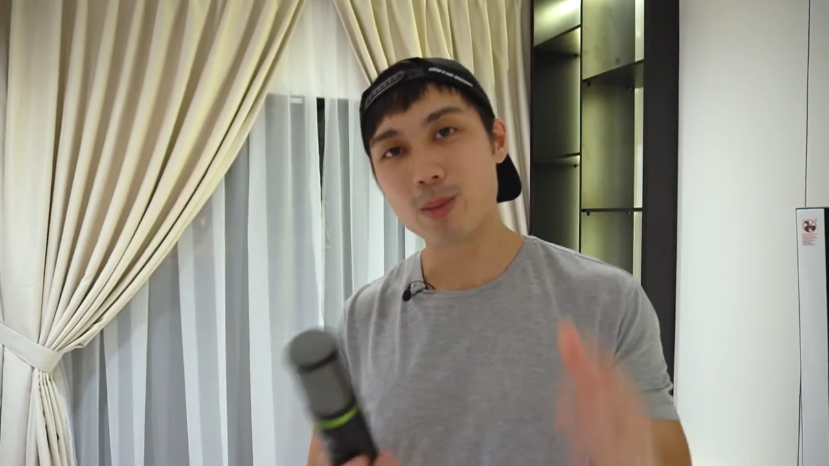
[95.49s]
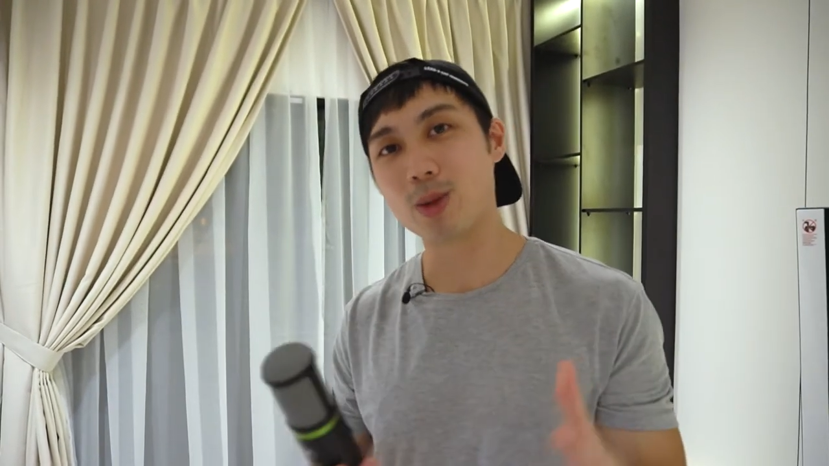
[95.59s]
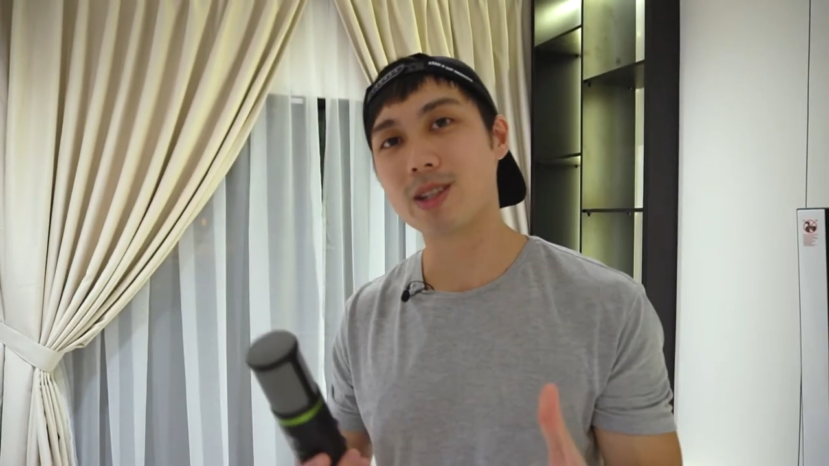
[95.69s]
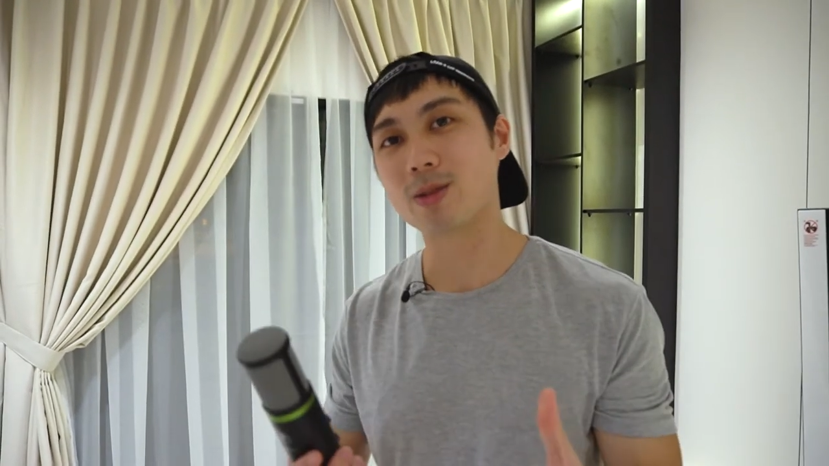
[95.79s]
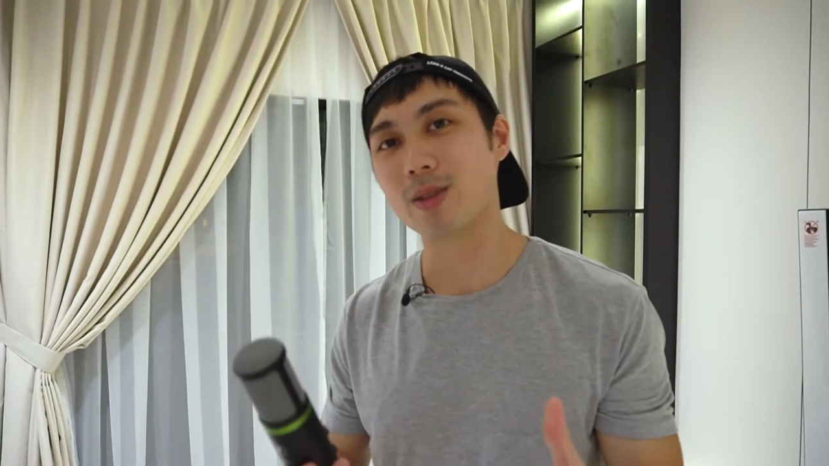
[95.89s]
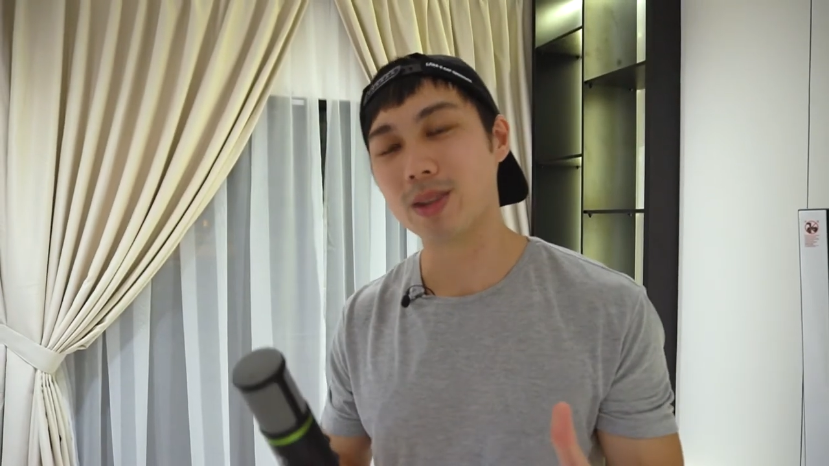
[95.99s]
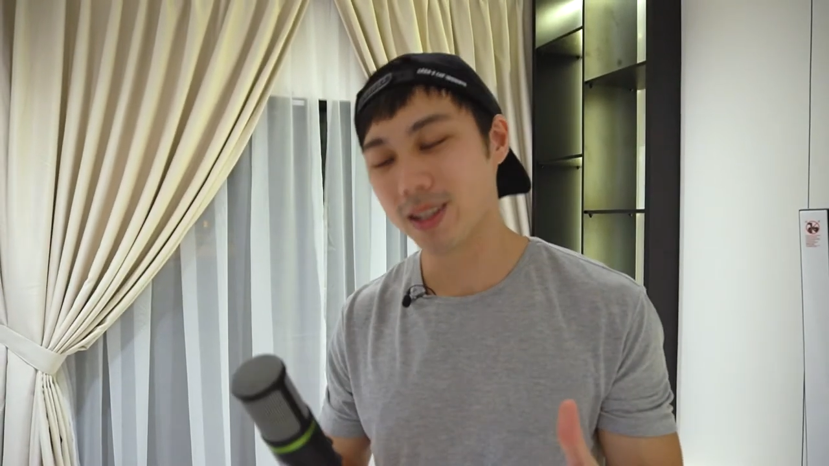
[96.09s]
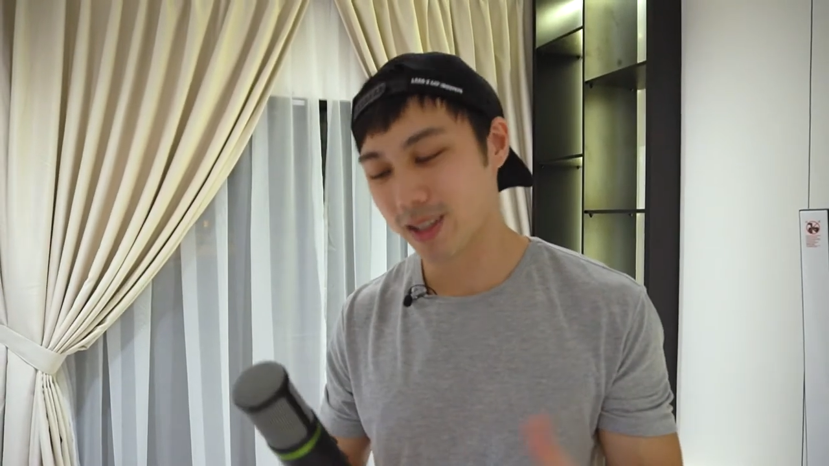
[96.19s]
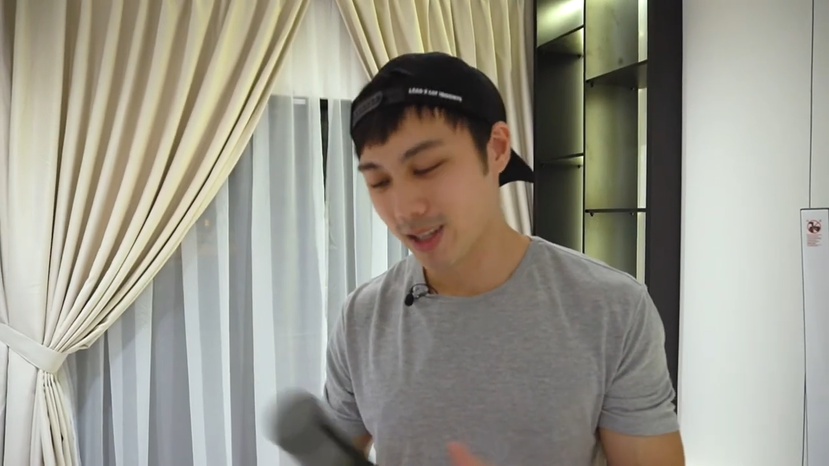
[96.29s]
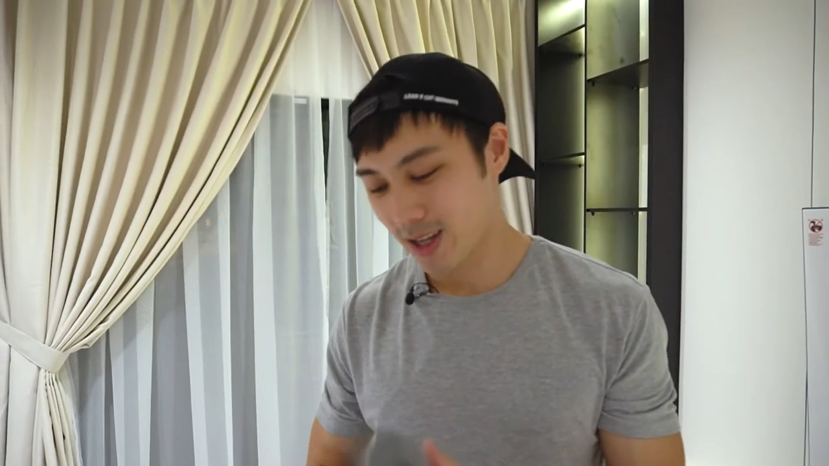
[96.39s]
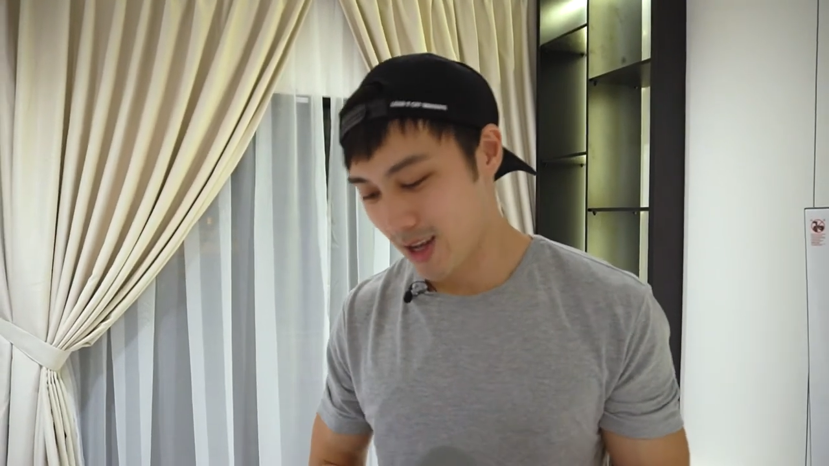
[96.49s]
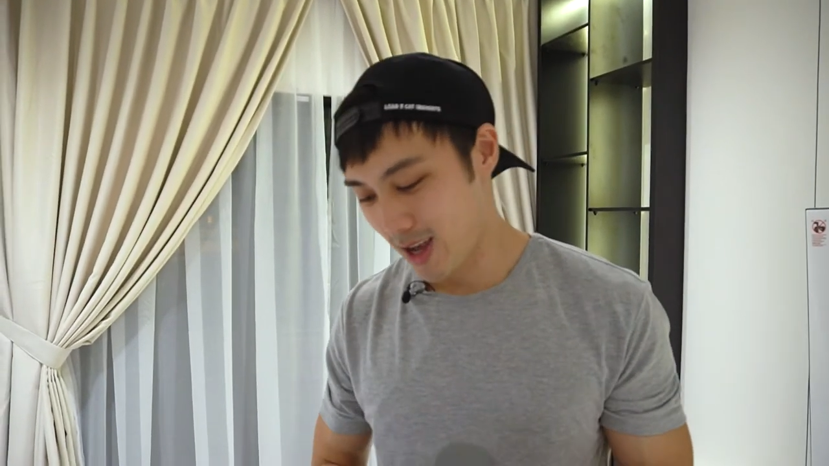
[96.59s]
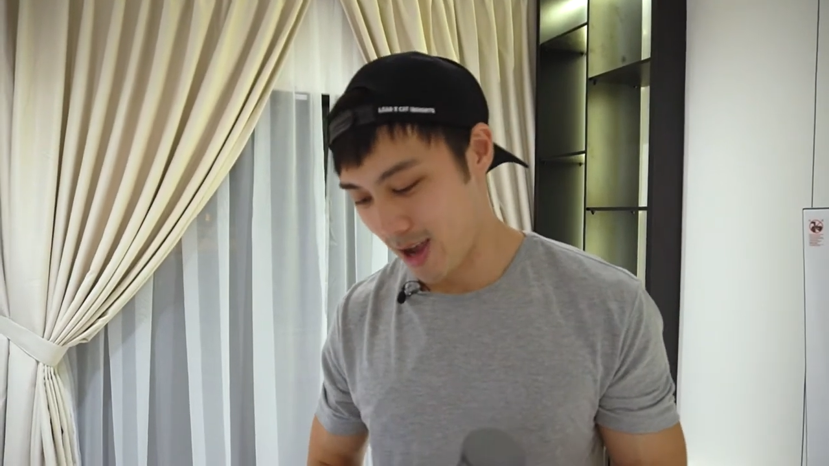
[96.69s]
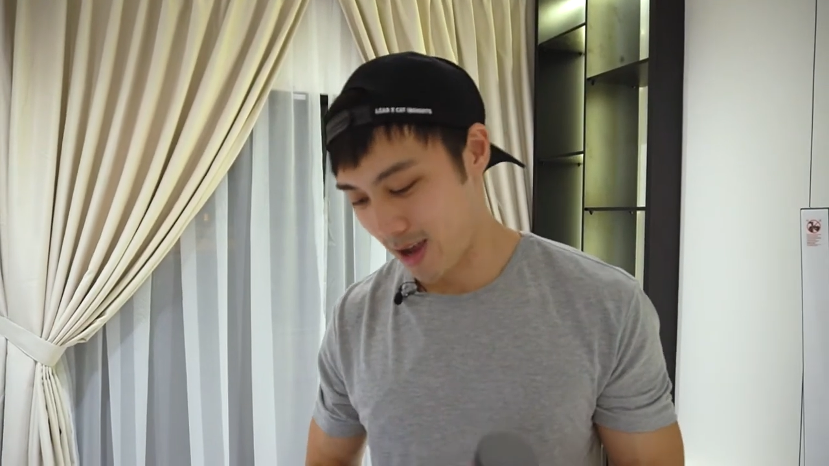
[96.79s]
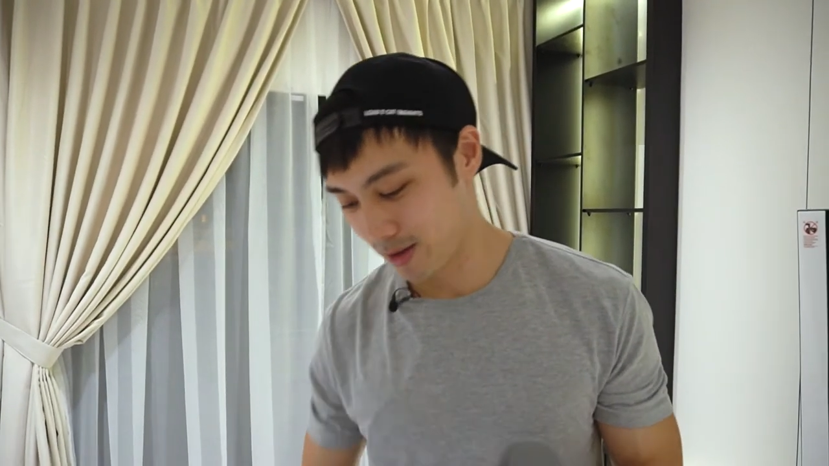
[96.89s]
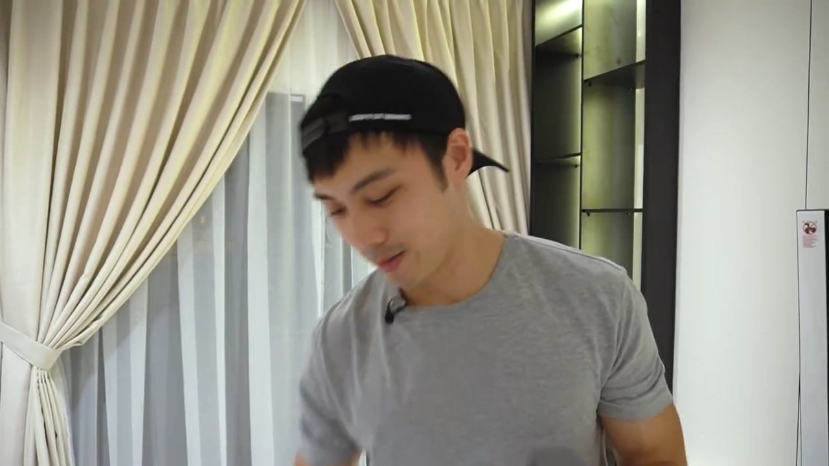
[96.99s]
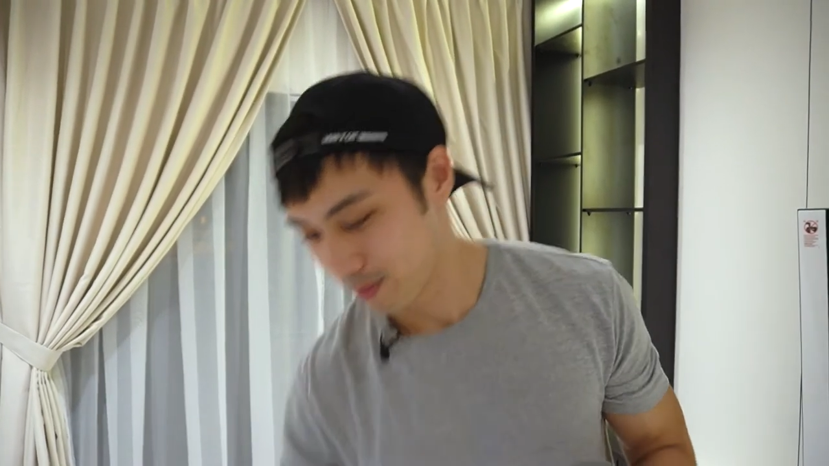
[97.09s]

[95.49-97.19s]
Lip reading: music with it. And